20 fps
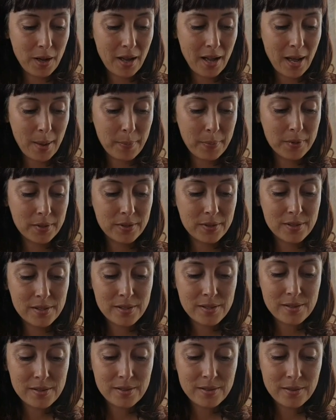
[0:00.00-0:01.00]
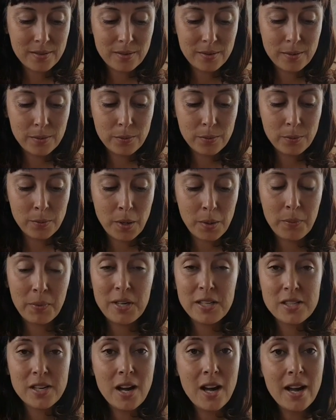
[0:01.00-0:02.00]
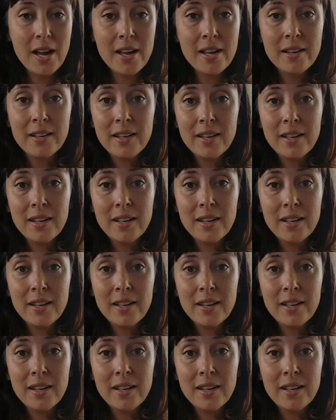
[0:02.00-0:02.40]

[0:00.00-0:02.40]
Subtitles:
happens when we die,